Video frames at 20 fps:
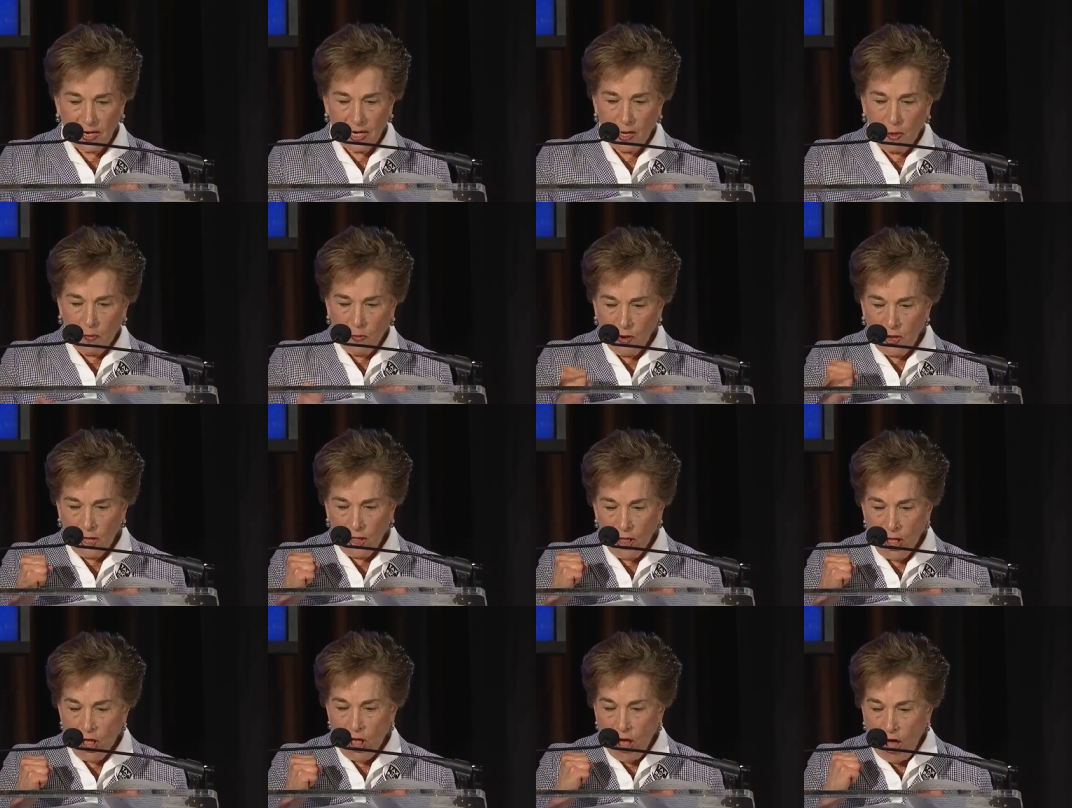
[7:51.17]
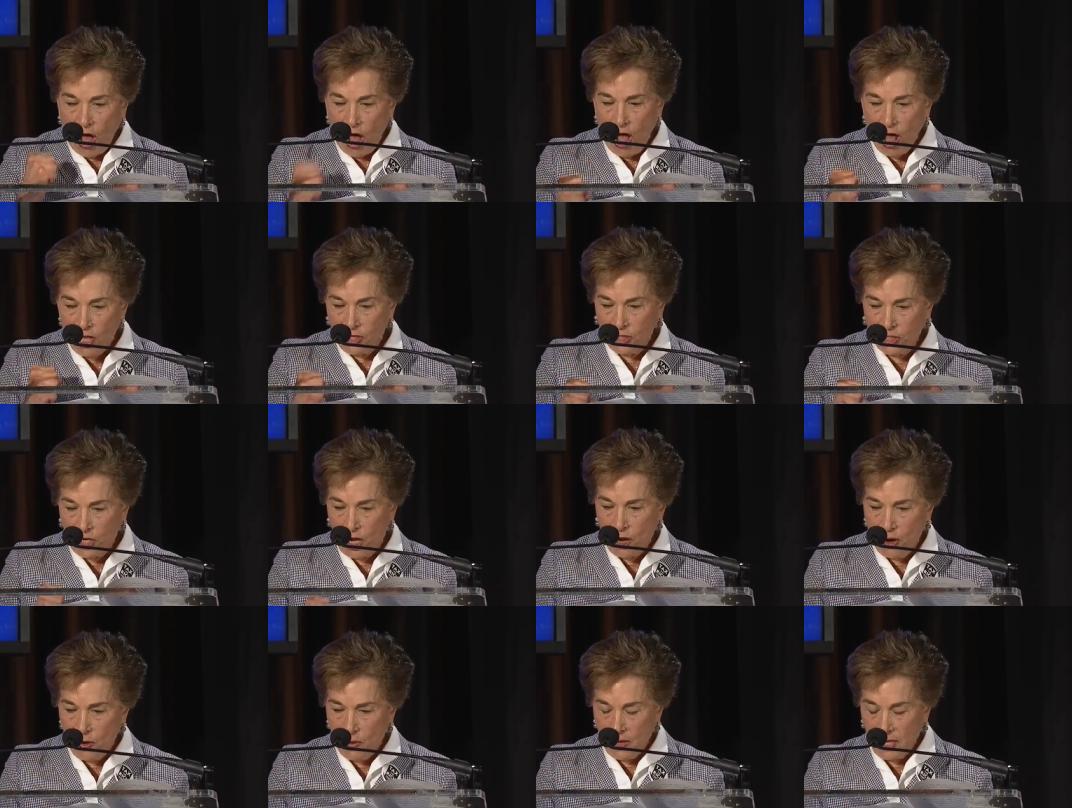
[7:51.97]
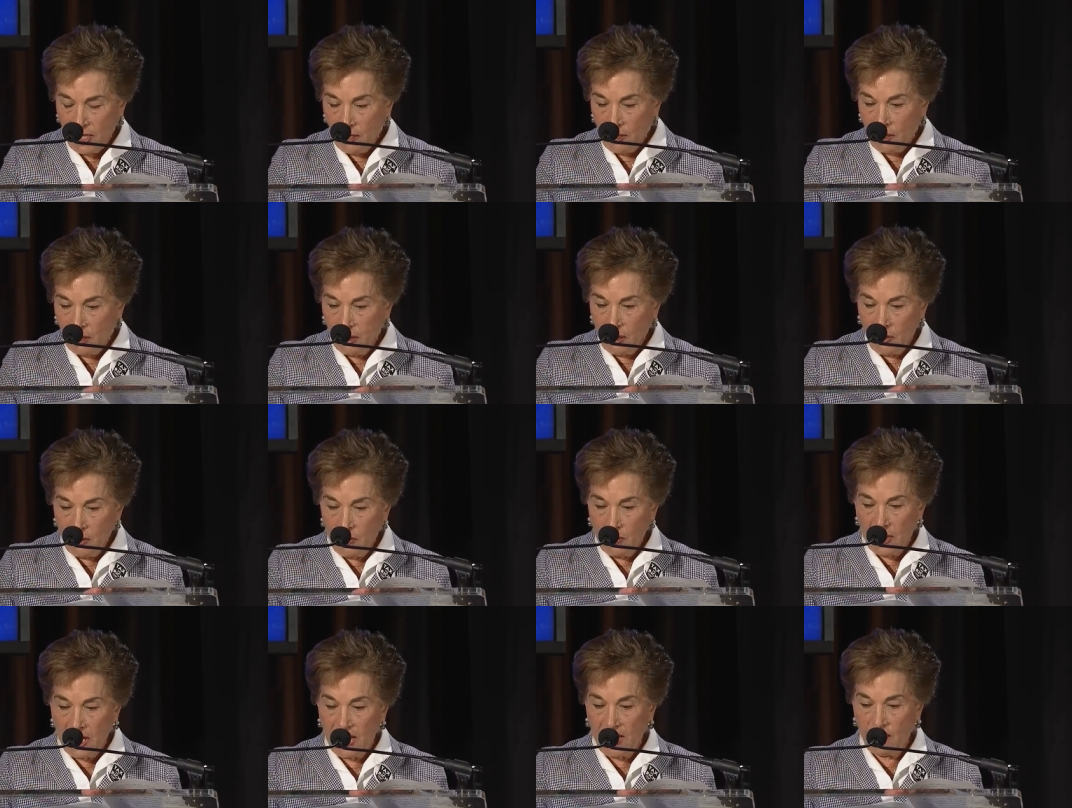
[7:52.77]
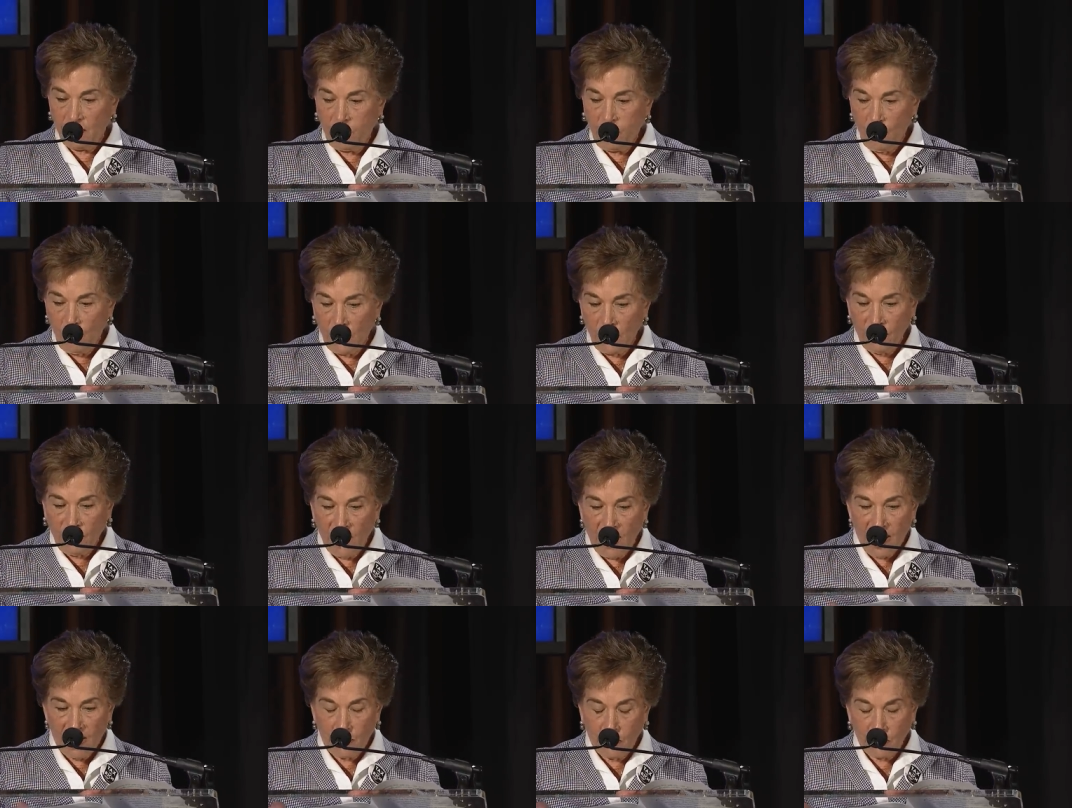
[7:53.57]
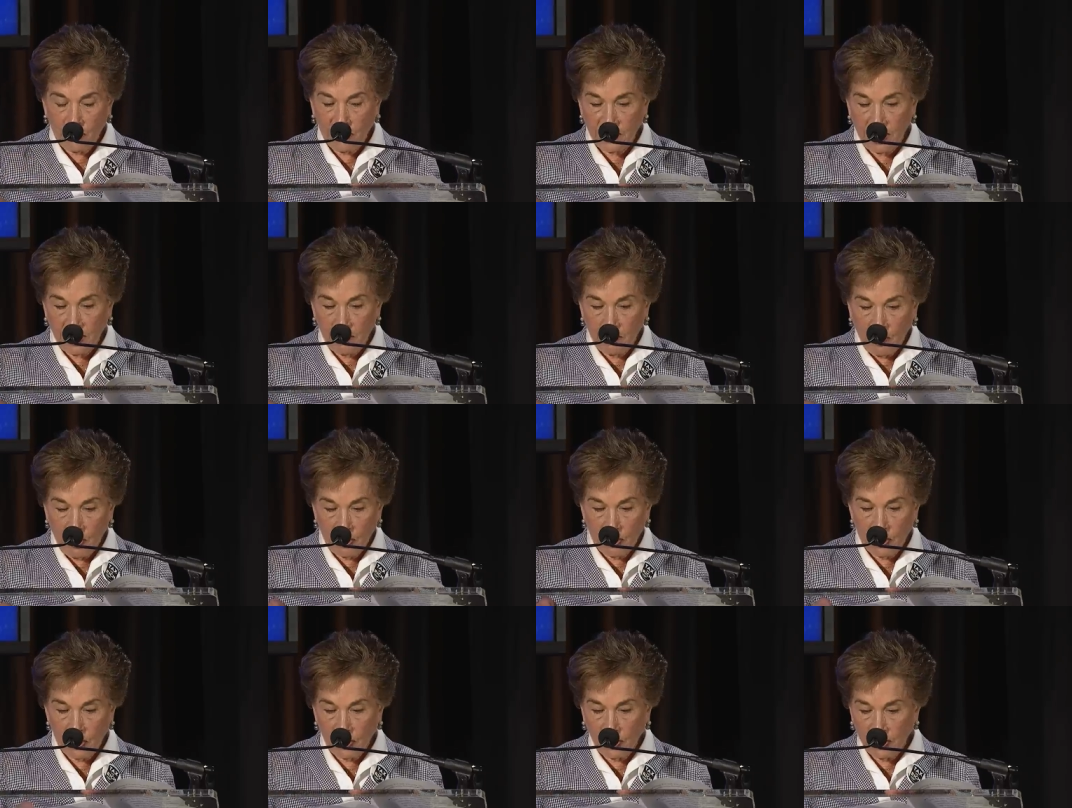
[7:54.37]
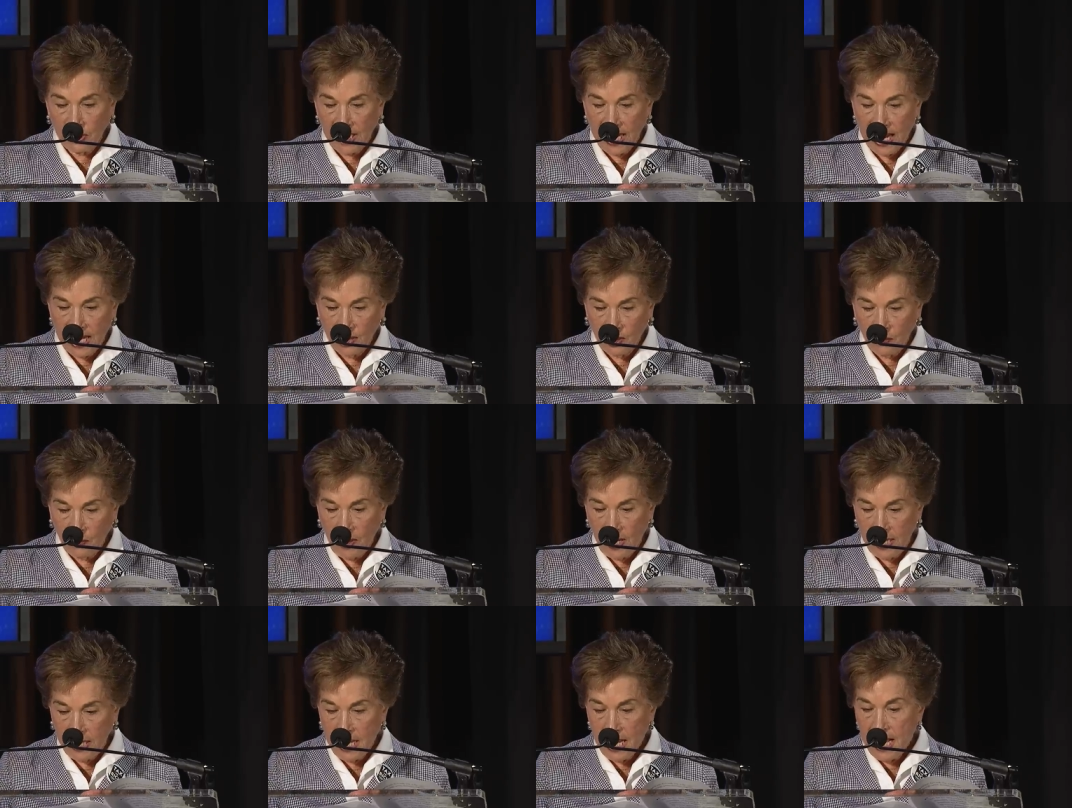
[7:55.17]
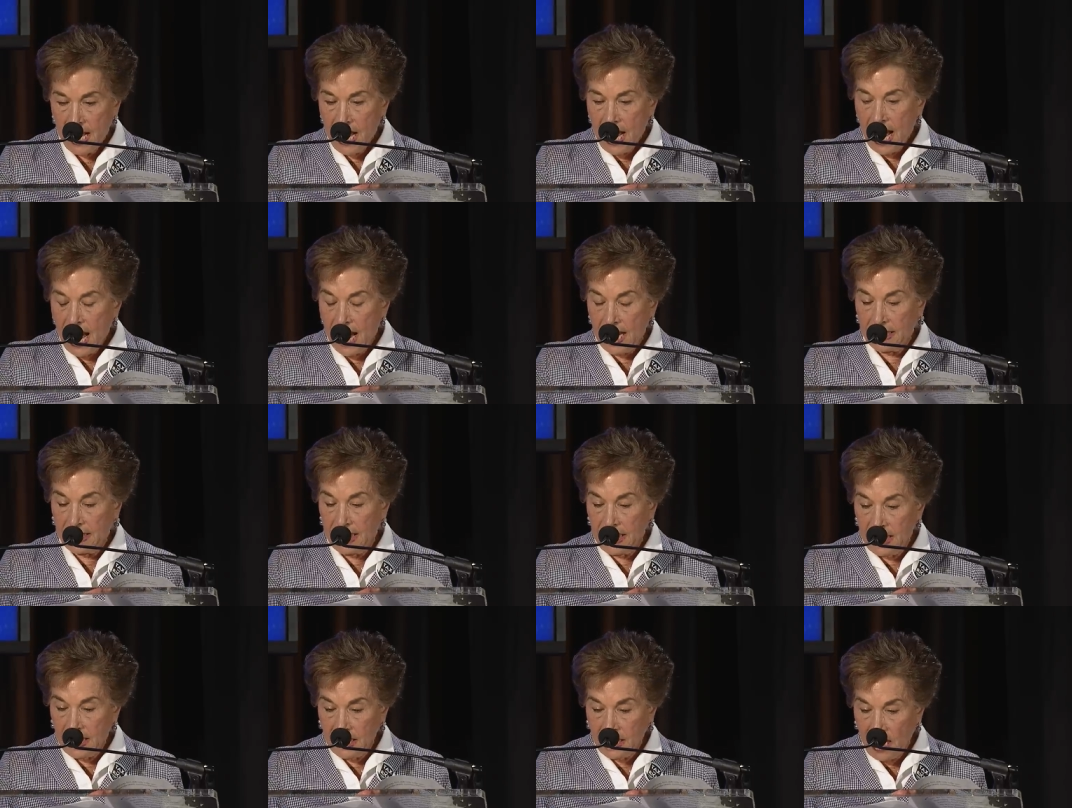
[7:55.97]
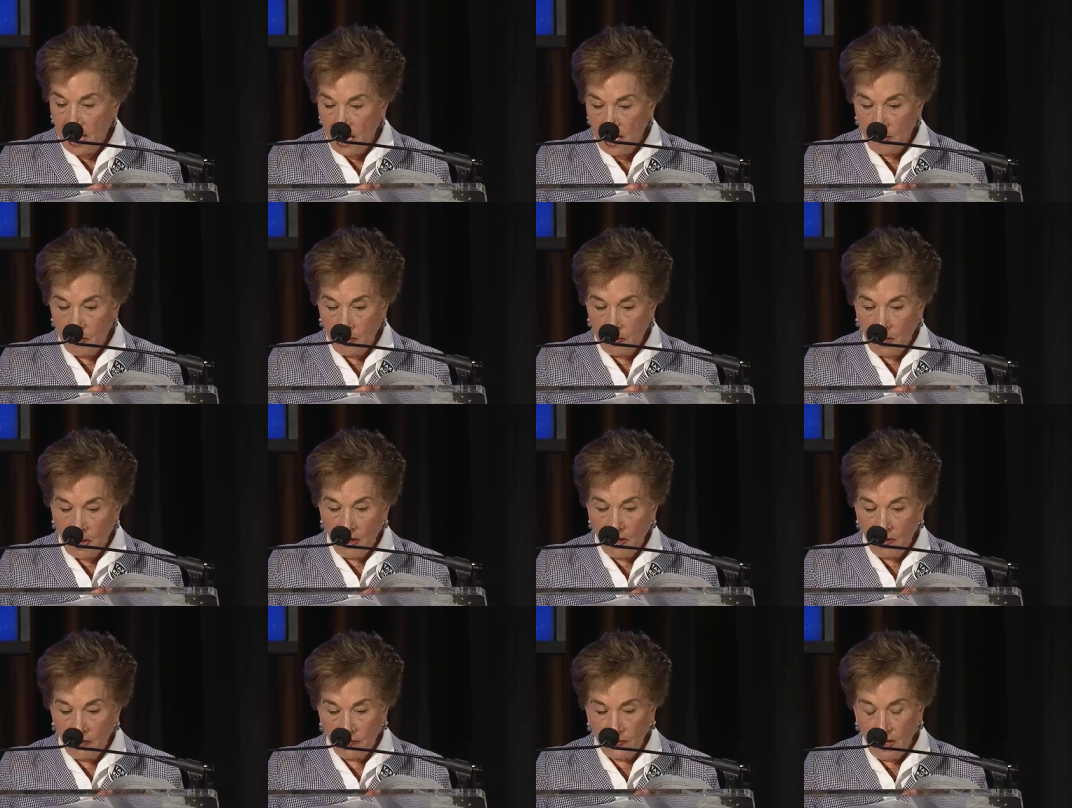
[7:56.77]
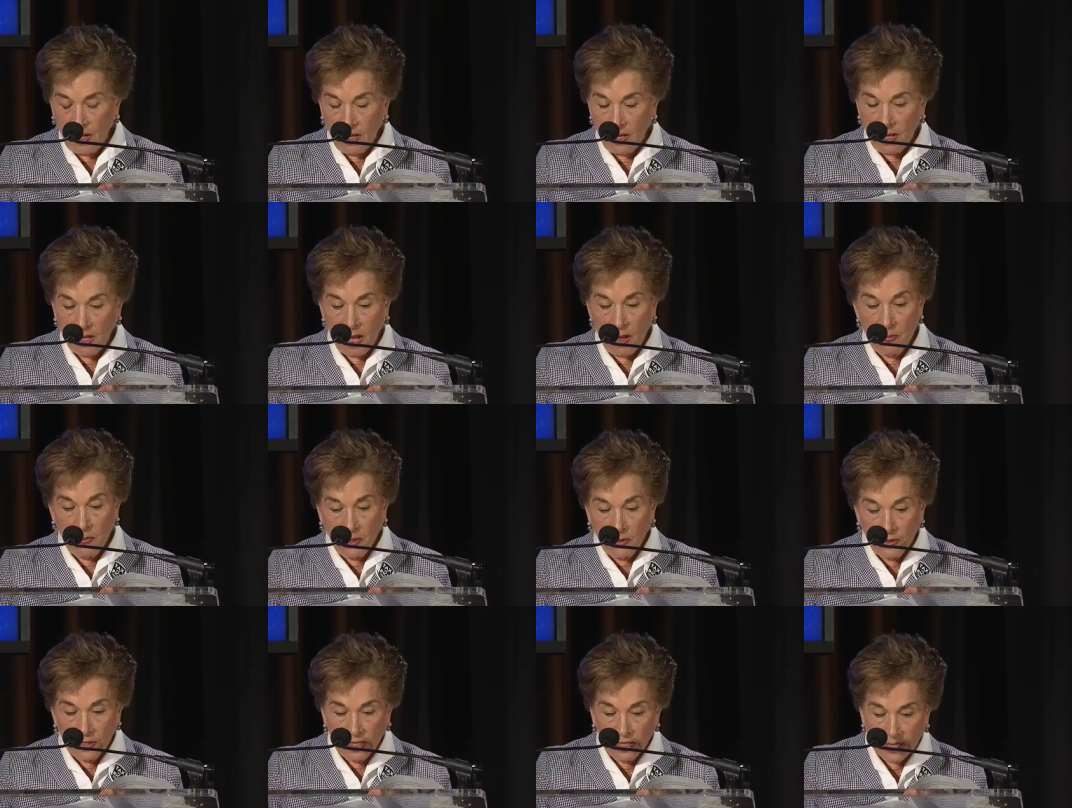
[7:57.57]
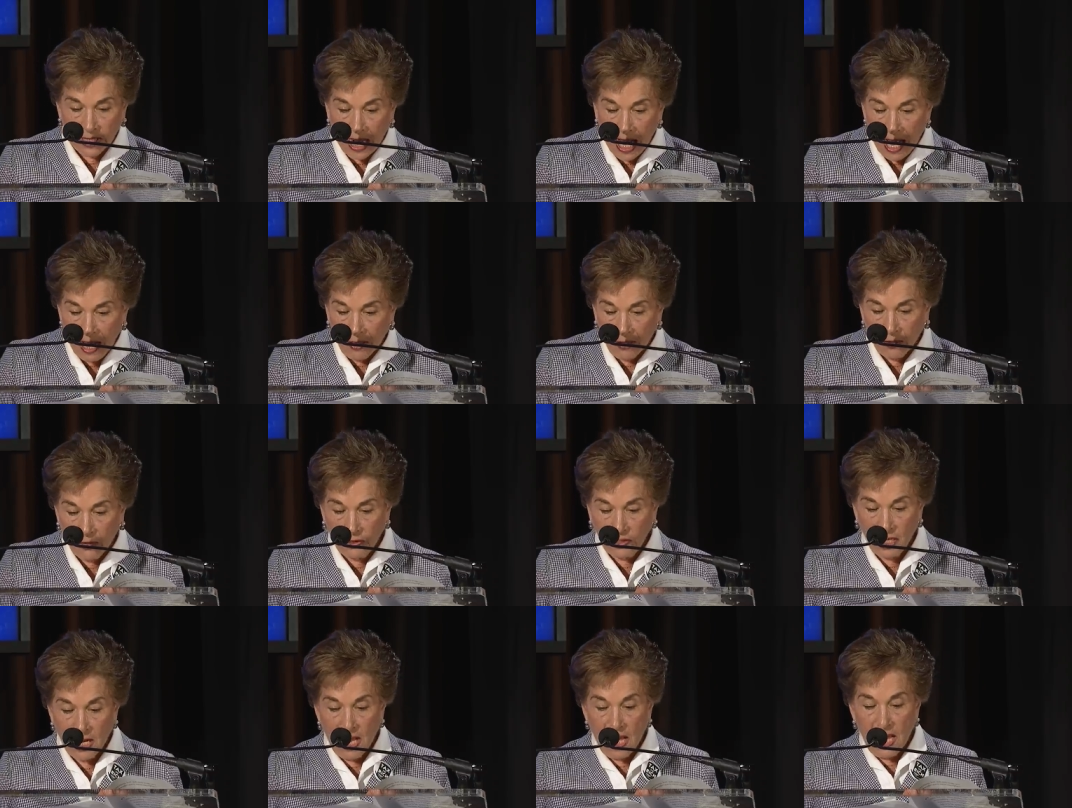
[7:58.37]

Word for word: It will also include a 45% marginal tax rate on income above uh, a uh, million dollars.